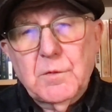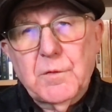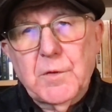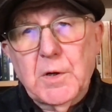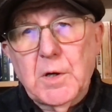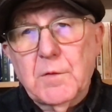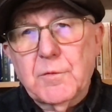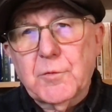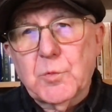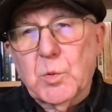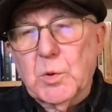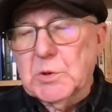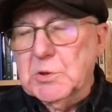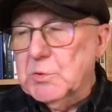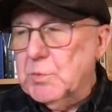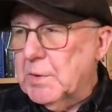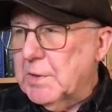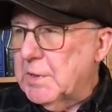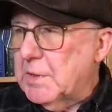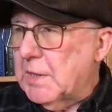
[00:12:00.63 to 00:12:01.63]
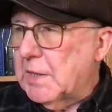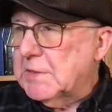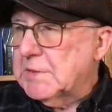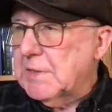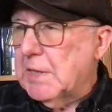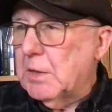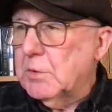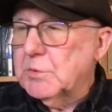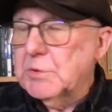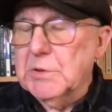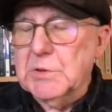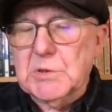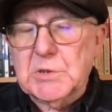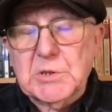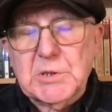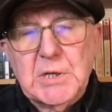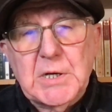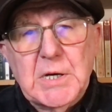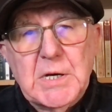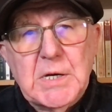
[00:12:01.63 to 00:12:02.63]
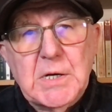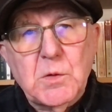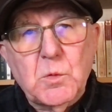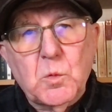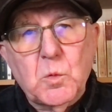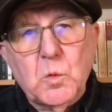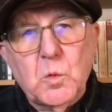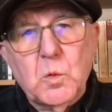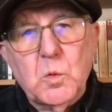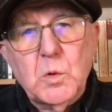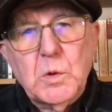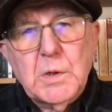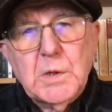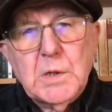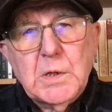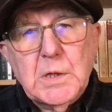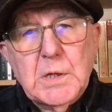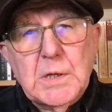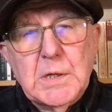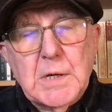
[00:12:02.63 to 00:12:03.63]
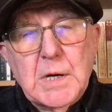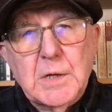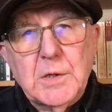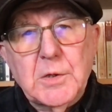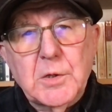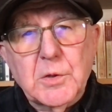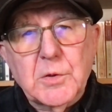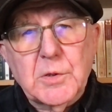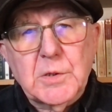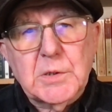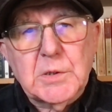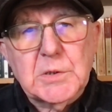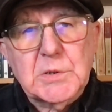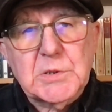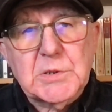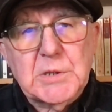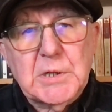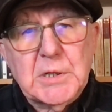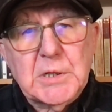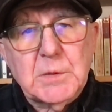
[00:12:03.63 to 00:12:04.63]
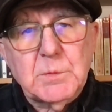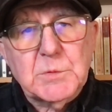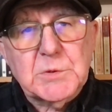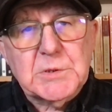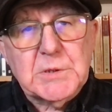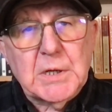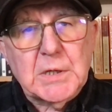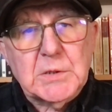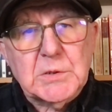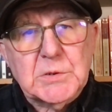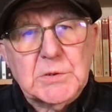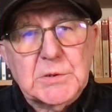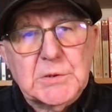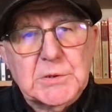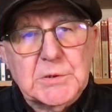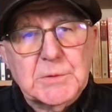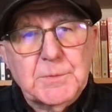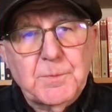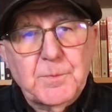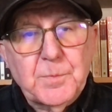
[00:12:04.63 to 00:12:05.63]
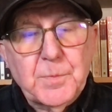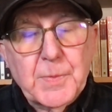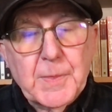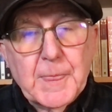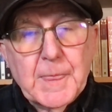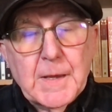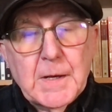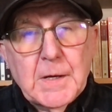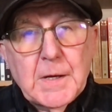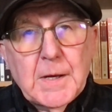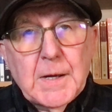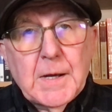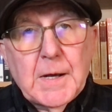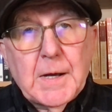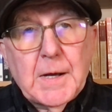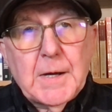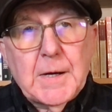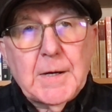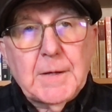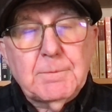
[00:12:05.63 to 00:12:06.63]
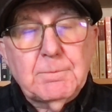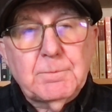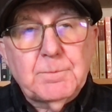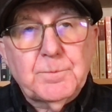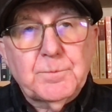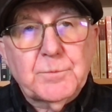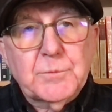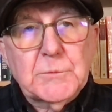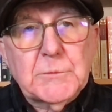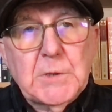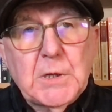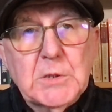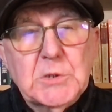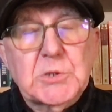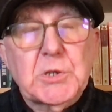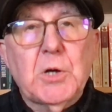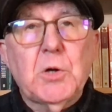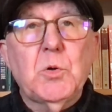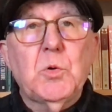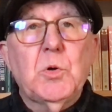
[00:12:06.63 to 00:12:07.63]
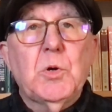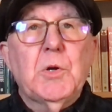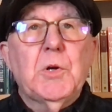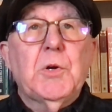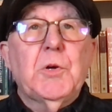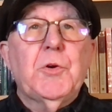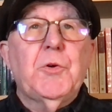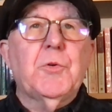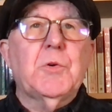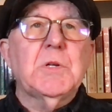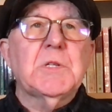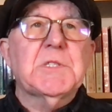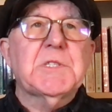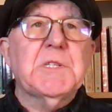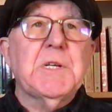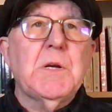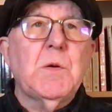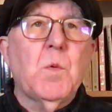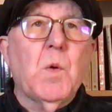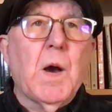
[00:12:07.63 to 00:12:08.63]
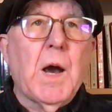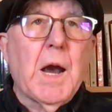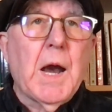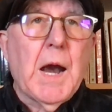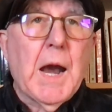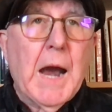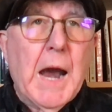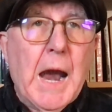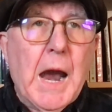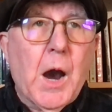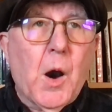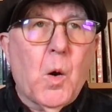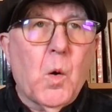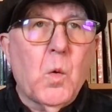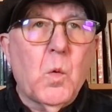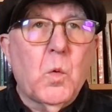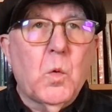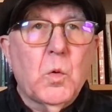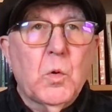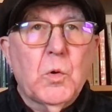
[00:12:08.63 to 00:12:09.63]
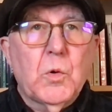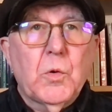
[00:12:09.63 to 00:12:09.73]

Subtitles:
for loved ones, whether that's out at sea or in any other circumstances. And so you can see how